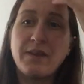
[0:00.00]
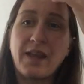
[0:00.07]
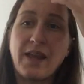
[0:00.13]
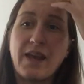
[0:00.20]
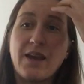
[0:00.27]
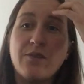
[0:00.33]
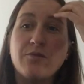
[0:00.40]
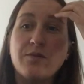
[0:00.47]

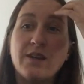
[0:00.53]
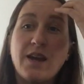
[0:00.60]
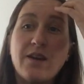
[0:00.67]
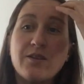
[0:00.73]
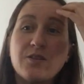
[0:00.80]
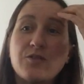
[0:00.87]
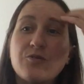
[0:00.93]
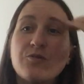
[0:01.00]
And when
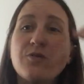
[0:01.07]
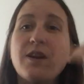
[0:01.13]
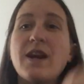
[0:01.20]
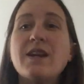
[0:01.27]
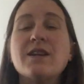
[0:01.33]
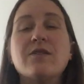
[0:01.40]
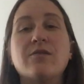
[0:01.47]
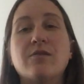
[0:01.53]
I
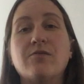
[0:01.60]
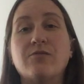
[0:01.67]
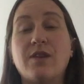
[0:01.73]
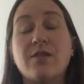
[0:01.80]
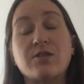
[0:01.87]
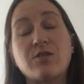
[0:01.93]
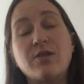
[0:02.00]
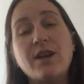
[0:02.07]

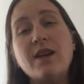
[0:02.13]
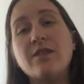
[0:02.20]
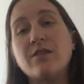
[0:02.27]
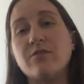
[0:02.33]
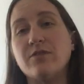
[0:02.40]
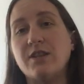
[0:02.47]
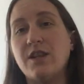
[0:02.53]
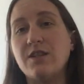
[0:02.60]
was creating a
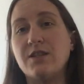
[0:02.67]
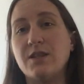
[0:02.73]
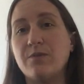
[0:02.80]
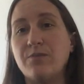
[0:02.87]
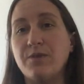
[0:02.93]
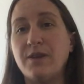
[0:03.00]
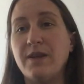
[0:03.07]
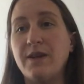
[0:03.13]
relationship
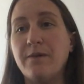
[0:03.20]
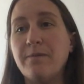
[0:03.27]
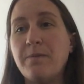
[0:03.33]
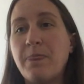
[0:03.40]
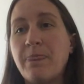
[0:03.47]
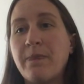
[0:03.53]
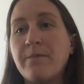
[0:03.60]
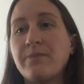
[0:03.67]
with him,
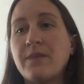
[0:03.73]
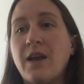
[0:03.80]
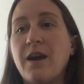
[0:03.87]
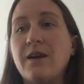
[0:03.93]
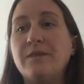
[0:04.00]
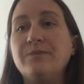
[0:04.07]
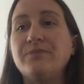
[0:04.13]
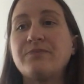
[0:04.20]

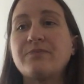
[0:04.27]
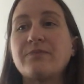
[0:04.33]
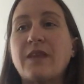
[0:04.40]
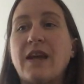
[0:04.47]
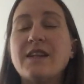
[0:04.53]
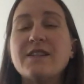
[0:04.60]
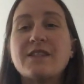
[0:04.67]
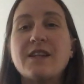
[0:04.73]
I
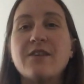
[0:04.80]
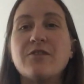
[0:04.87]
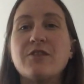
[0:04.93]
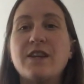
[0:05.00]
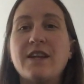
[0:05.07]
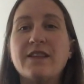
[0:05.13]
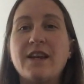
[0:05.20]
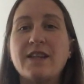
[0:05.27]
discovered
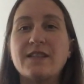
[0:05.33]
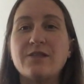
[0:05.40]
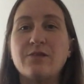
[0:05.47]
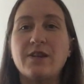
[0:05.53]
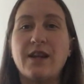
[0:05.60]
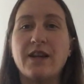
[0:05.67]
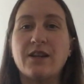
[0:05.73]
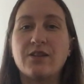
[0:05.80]
he liked it
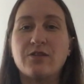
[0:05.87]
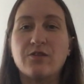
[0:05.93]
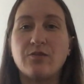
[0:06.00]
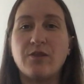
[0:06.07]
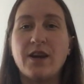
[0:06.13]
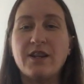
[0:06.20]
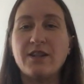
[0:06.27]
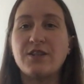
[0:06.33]
when I
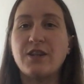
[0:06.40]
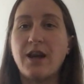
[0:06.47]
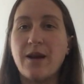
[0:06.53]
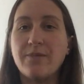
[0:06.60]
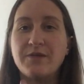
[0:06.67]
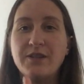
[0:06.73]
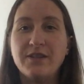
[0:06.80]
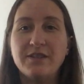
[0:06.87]
karate
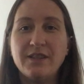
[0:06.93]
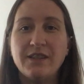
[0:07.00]
chopped.